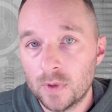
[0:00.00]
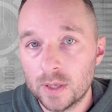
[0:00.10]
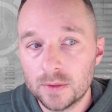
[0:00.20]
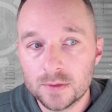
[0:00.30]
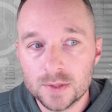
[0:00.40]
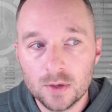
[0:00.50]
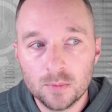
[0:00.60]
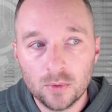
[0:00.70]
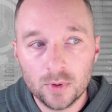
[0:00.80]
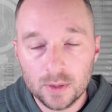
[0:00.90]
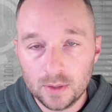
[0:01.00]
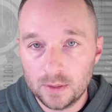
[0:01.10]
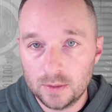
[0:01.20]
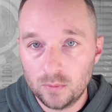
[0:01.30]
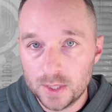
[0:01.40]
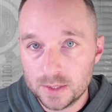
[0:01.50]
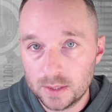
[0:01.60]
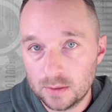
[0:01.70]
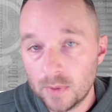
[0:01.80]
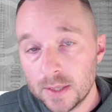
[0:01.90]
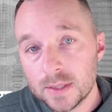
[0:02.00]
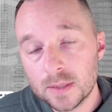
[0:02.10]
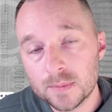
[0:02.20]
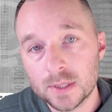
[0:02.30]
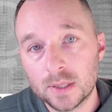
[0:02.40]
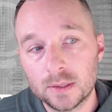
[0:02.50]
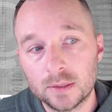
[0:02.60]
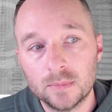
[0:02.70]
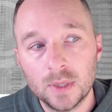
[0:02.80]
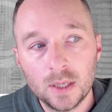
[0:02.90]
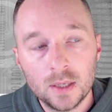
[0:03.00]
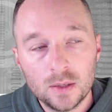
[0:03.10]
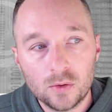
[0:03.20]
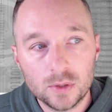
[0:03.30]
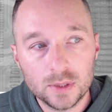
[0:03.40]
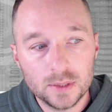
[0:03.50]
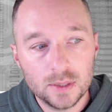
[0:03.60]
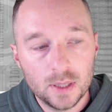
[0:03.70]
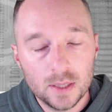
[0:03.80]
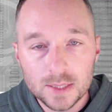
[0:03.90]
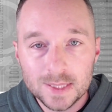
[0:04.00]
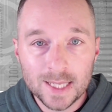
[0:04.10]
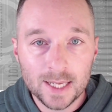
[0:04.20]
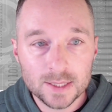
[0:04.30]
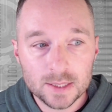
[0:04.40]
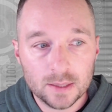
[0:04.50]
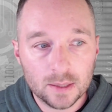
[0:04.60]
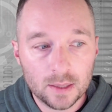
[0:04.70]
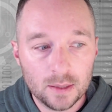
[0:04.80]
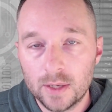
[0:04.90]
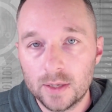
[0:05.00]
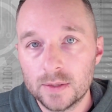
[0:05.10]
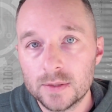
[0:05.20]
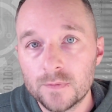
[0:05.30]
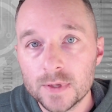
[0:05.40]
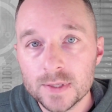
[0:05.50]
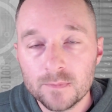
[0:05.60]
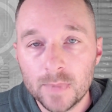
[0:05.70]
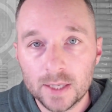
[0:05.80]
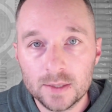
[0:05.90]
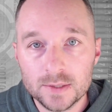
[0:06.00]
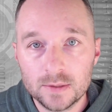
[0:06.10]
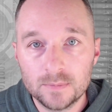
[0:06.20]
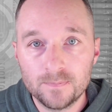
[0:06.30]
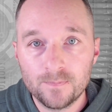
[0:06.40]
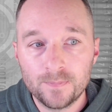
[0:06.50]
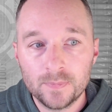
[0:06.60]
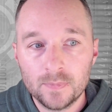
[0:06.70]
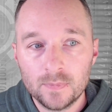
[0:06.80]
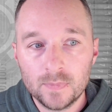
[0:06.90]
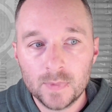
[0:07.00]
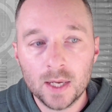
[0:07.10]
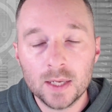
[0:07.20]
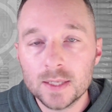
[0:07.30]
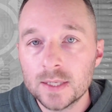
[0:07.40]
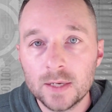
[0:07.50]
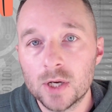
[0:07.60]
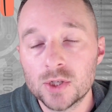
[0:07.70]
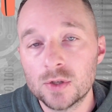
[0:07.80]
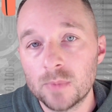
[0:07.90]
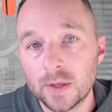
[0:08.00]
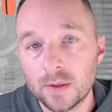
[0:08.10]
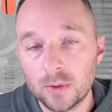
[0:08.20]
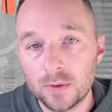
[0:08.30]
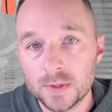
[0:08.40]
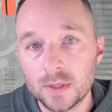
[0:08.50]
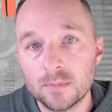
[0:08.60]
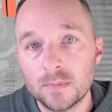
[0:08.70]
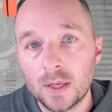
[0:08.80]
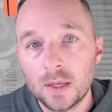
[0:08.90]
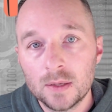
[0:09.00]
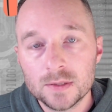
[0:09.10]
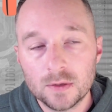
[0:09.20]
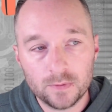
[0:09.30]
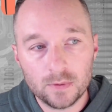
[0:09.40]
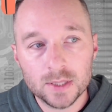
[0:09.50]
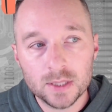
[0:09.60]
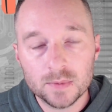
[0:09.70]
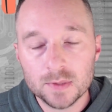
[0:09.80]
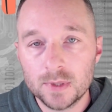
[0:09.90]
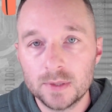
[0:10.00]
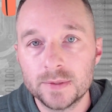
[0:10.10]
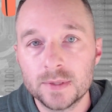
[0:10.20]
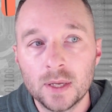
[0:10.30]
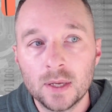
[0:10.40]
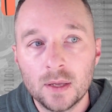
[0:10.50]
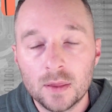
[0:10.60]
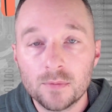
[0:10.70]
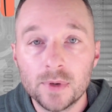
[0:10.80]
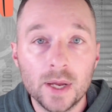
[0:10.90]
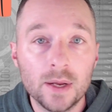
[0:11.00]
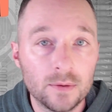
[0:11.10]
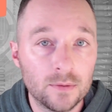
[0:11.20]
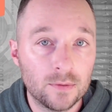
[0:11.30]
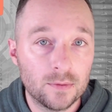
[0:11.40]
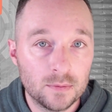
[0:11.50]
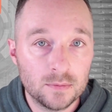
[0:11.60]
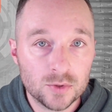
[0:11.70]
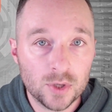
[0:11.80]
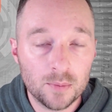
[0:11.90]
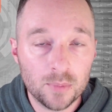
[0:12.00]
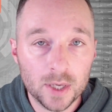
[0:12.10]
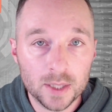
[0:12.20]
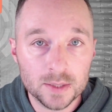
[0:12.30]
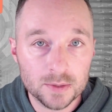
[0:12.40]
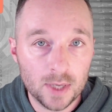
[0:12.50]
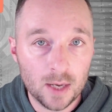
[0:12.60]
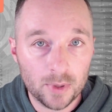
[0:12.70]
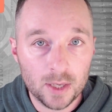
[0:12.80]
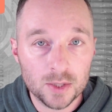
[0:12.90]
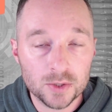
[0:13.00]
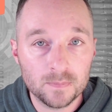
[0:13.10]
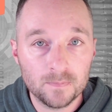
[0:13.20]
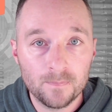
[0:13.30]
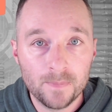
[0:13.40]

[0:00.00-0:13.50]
right? There's no point in wasting the red team's time on testing a defensive mechanism that isn't measured by the blue team. So if the red team spends 3 days trying to break into an application,